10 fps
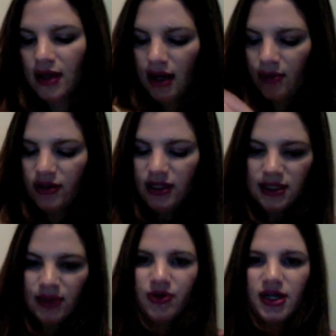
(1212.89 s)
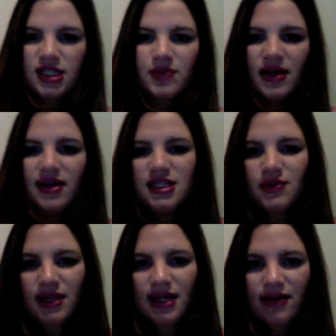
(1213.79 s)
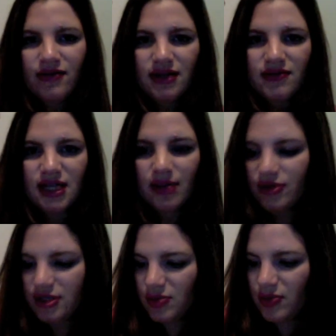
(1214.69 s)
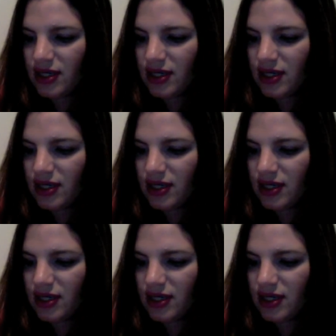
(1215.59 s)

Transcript: I'm really impressed by this one. They never give samples this big.